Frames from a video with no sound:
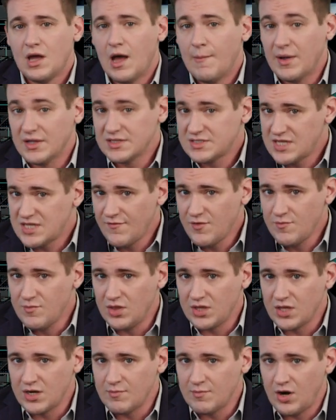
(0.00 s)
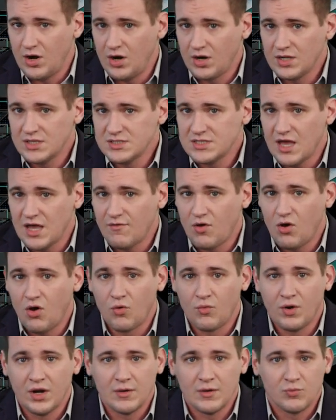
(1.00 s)
About 7 million Americans have
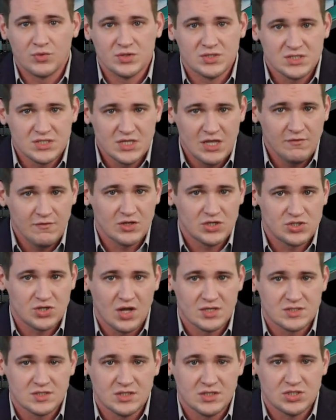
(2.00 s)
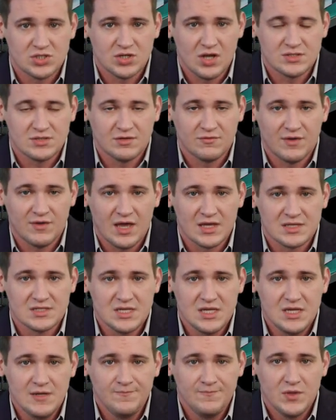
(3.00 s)
already received a Johnson & Johnson
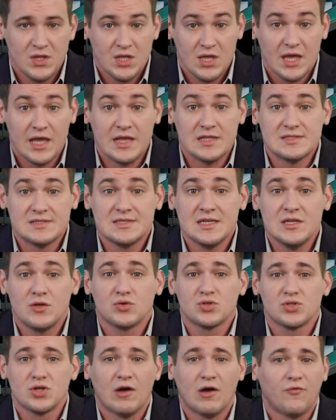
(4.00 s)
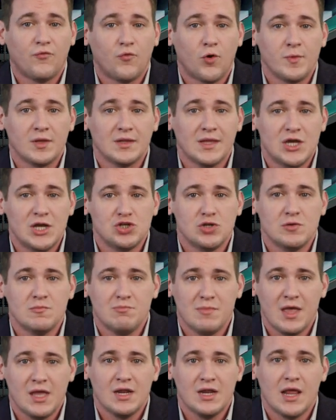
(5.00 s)
vaccine. Its single-shot
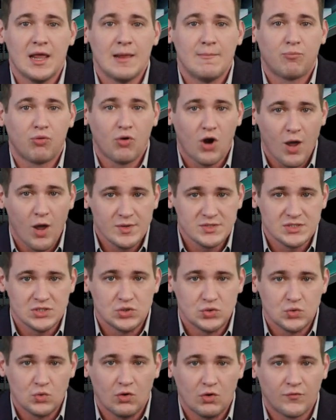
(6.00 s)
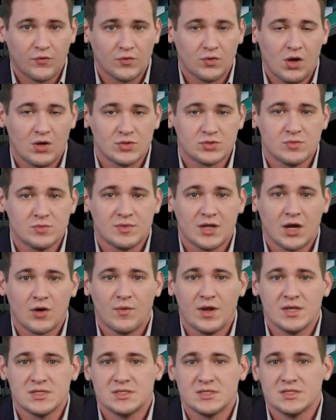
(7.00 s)
formulation made it a promising tool for long-term care
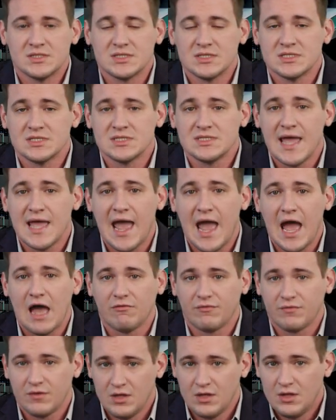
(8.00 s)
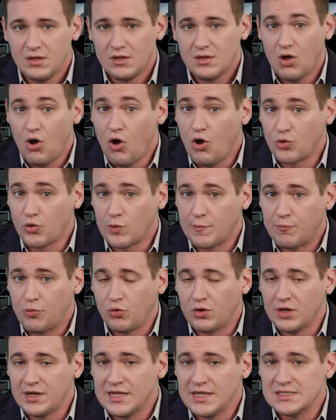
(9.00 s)
residents and staff. All the
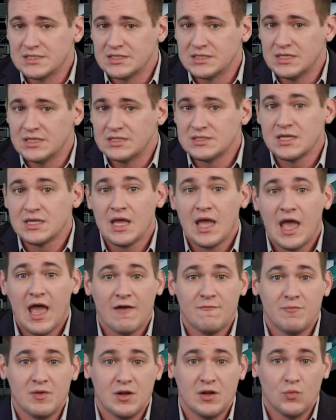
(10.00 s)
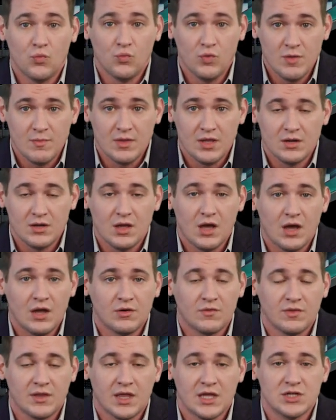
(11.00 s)
reported incidents have been in women
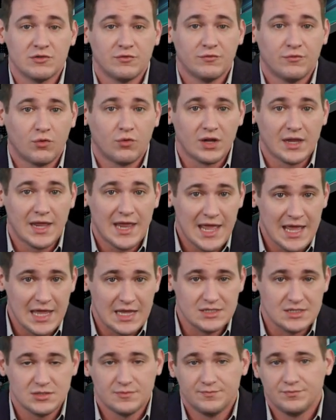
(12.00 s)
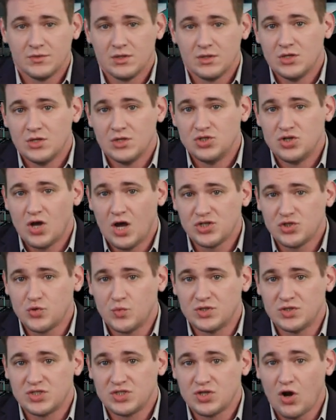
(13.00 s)
under the age of 48.
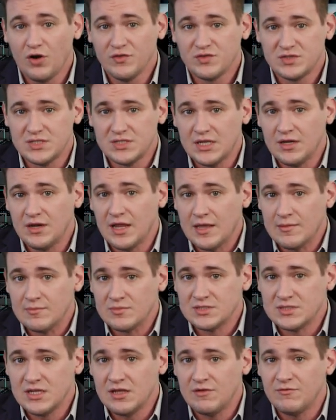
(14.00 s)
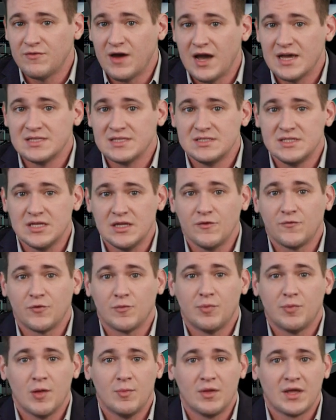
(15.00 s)
Joshua Sarfstein, MD, Vice Dean for
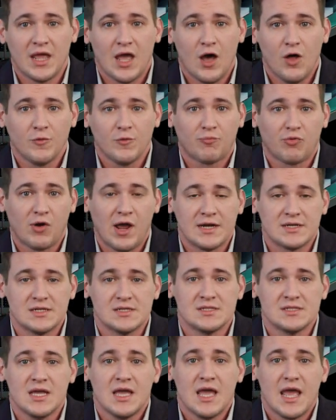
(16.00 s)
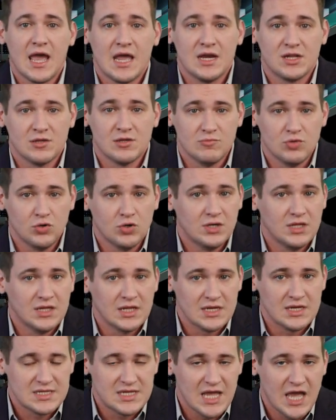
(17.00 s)
Public Health Practice and Community
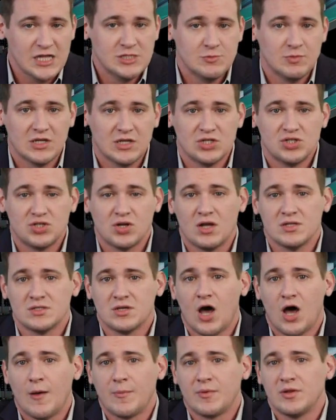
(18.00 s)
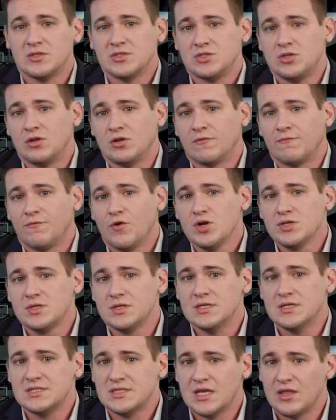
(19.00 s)
Engagement at Johns Hopkins
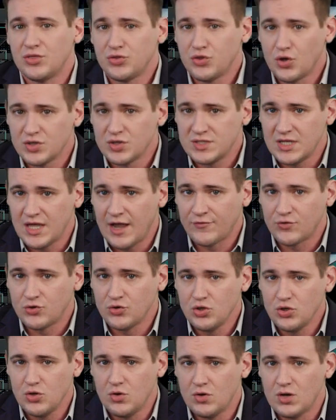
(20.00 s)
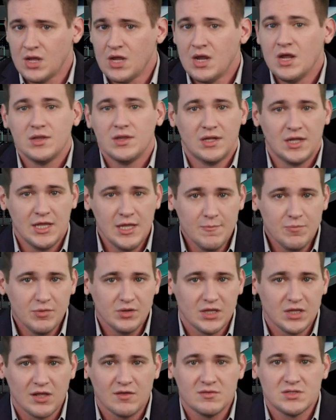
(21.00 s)
University, said Thursday afternoon that he
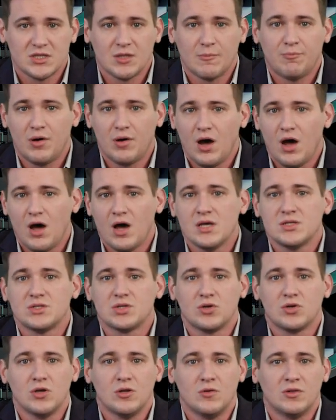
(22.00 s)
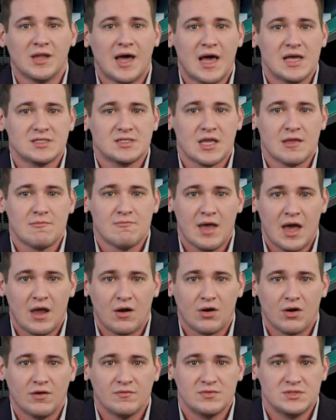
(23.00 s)
believes that the pause could last a
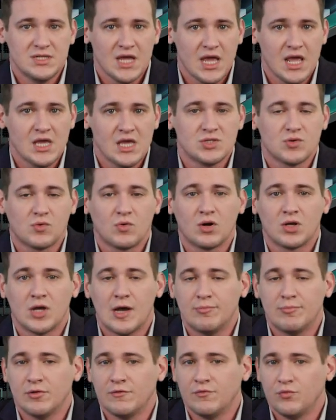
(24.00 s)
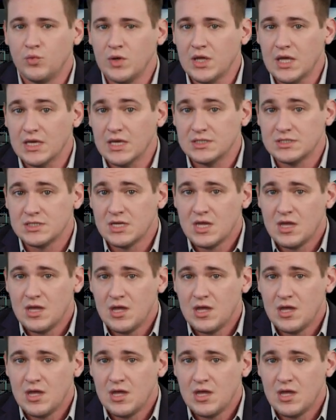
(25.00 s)
matter of days or a couple of weeks,